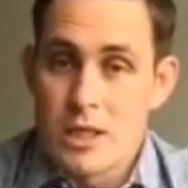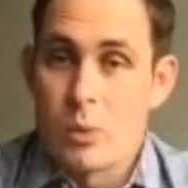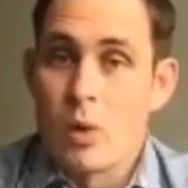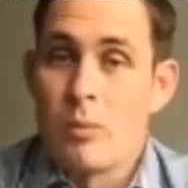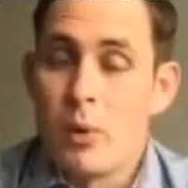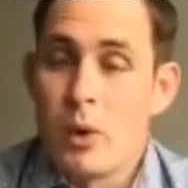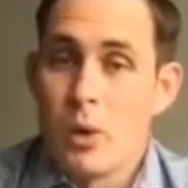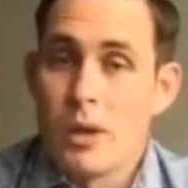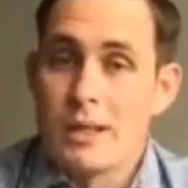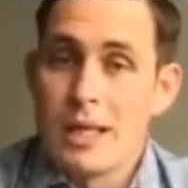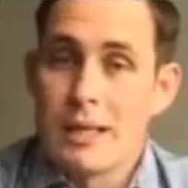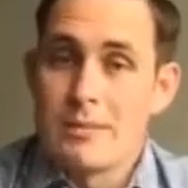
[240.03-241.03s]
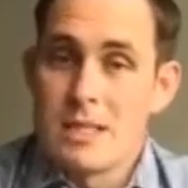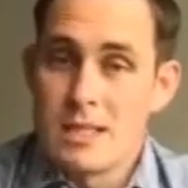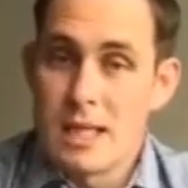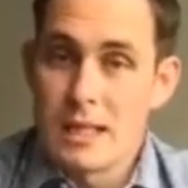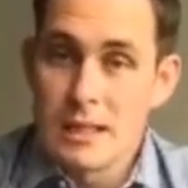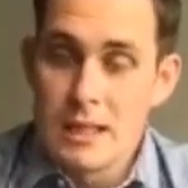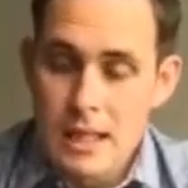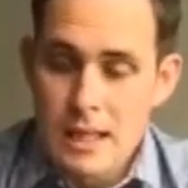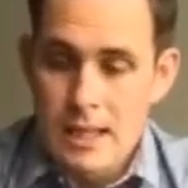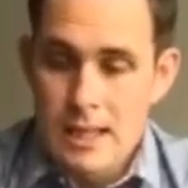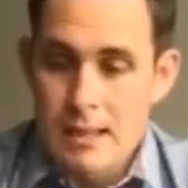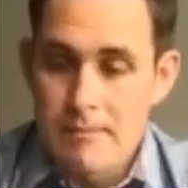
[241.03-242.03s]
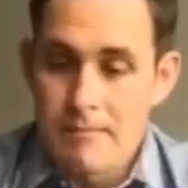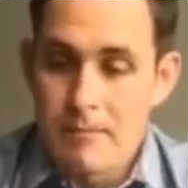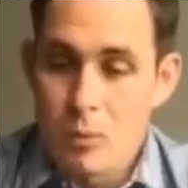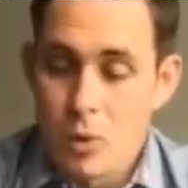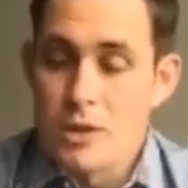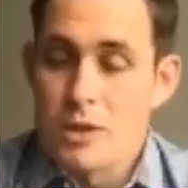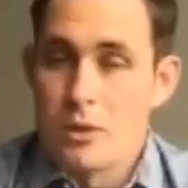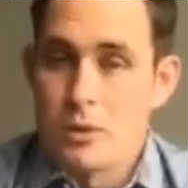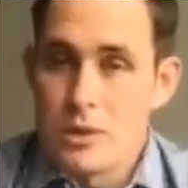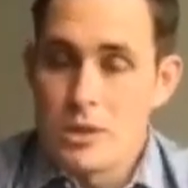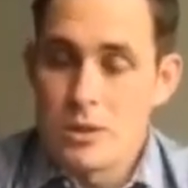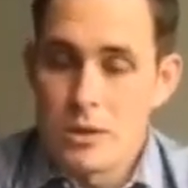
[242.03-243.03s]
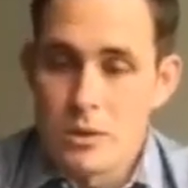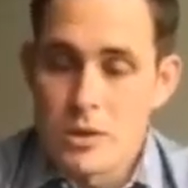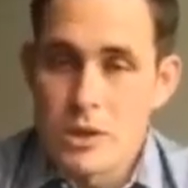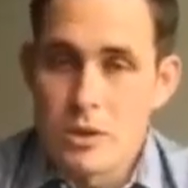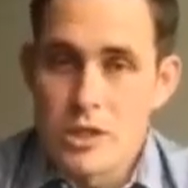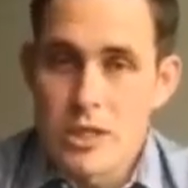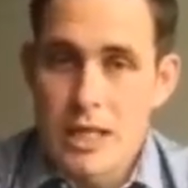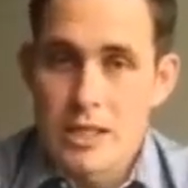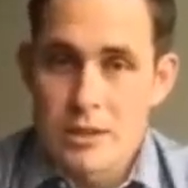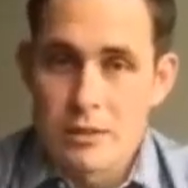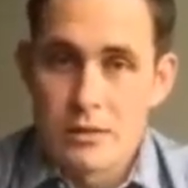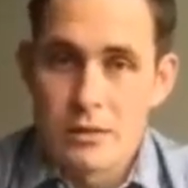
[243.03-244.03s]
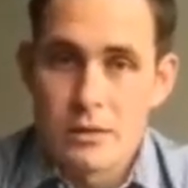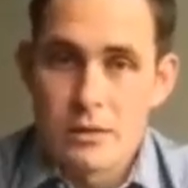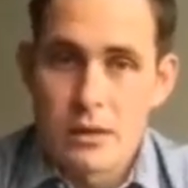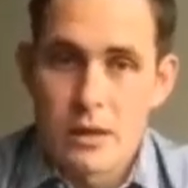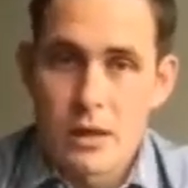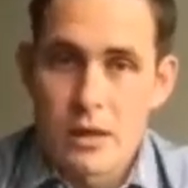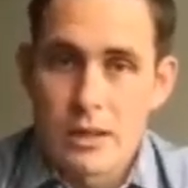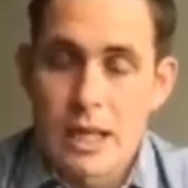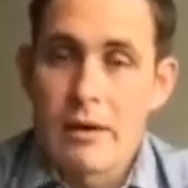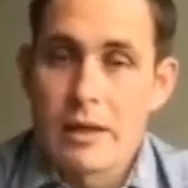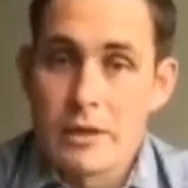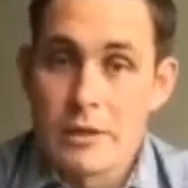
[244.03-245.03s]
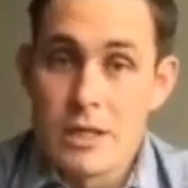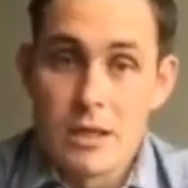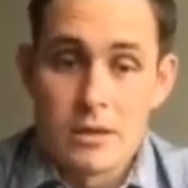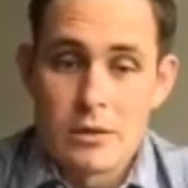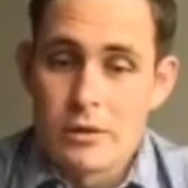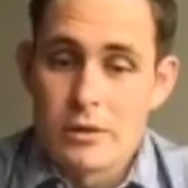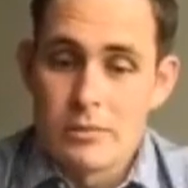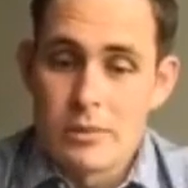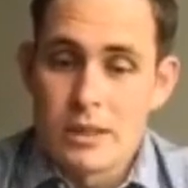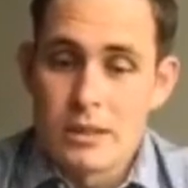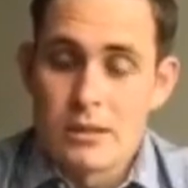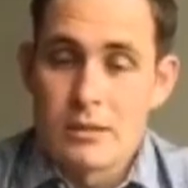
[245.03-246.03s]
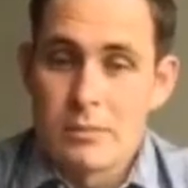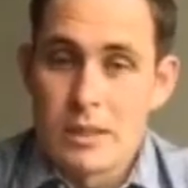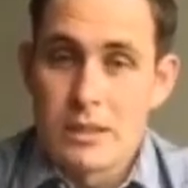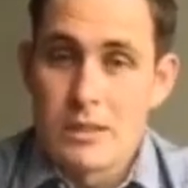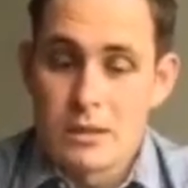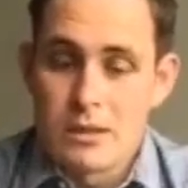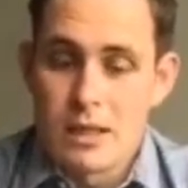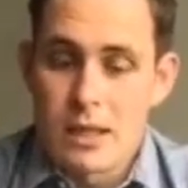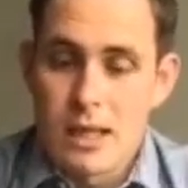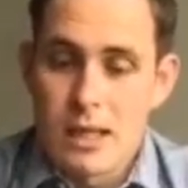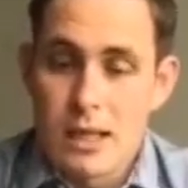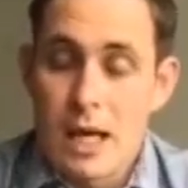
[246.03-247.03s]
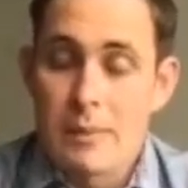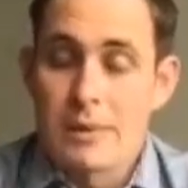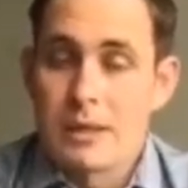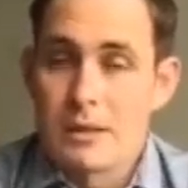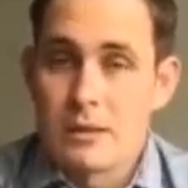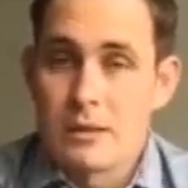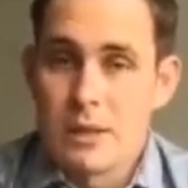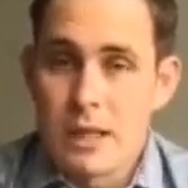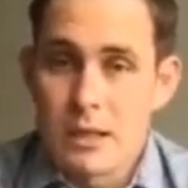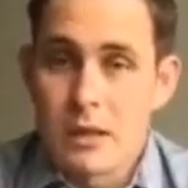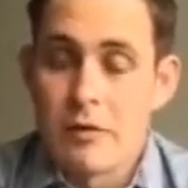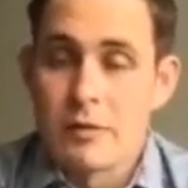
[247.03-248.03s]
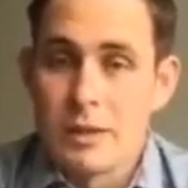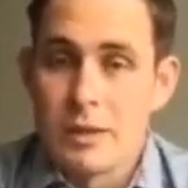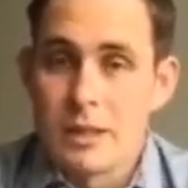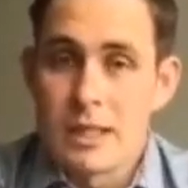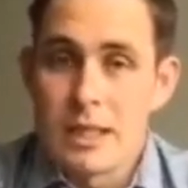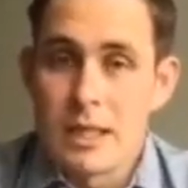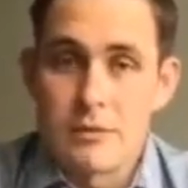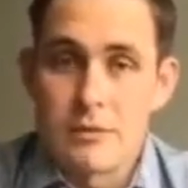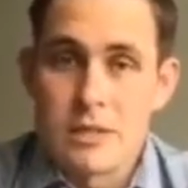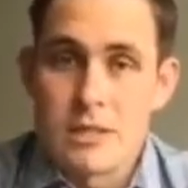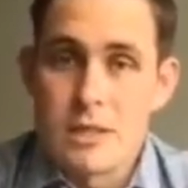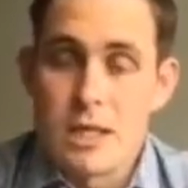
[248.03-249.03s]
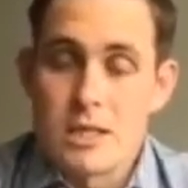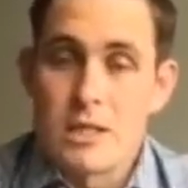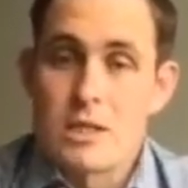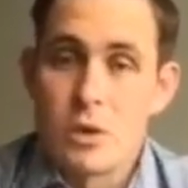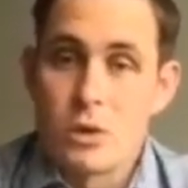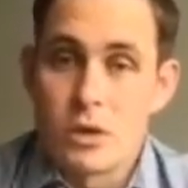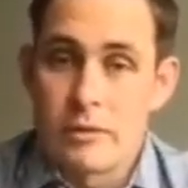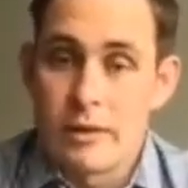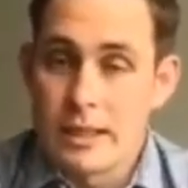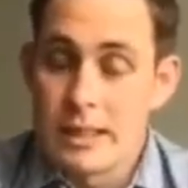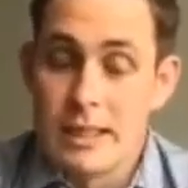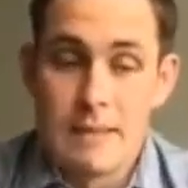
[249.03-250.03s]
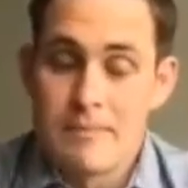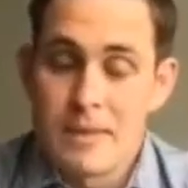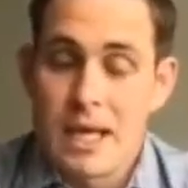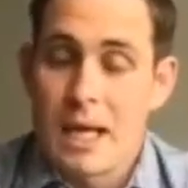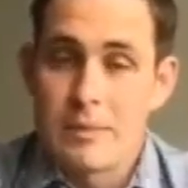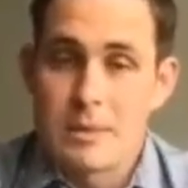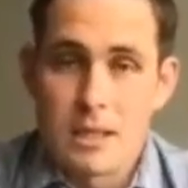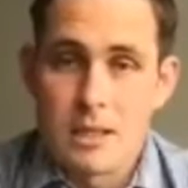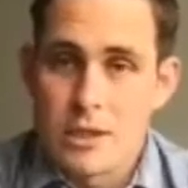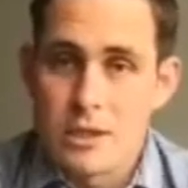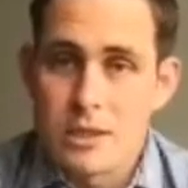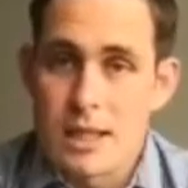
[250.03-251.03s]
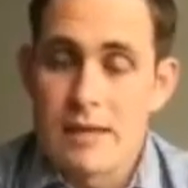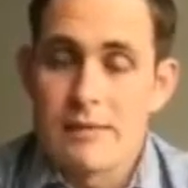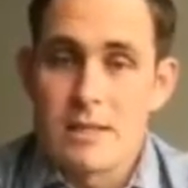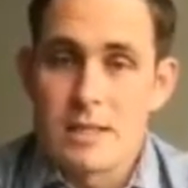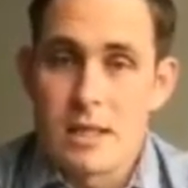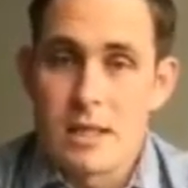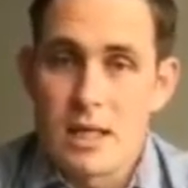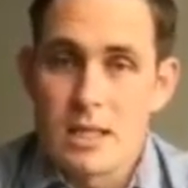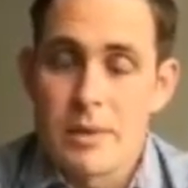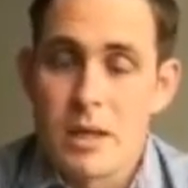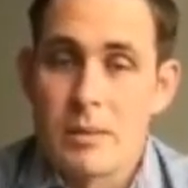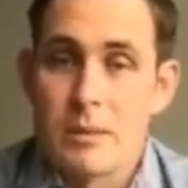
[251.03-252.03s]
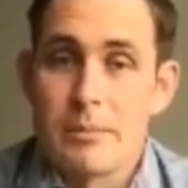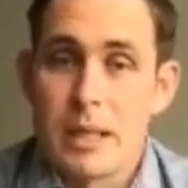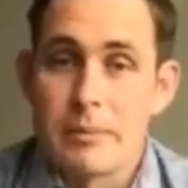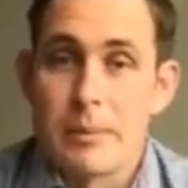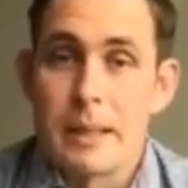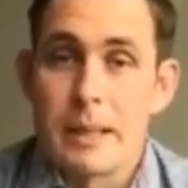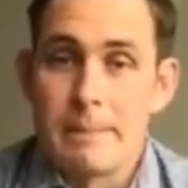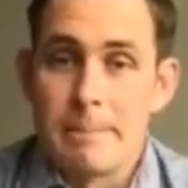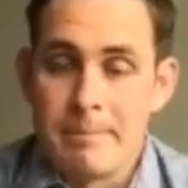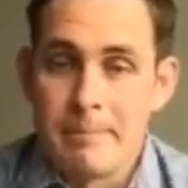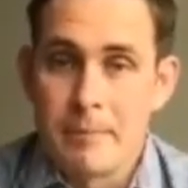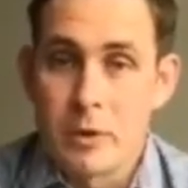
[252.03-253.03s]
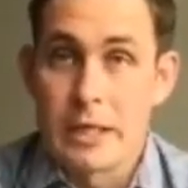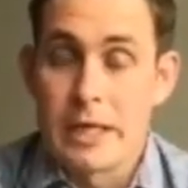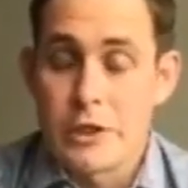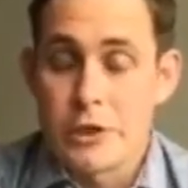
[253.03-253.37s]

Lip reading: 1.1 times design. Once those two checks are carried out, you can be happy and comfortable that the connector is installed correctly, capped, and just left as a permanent pipe repair or connection.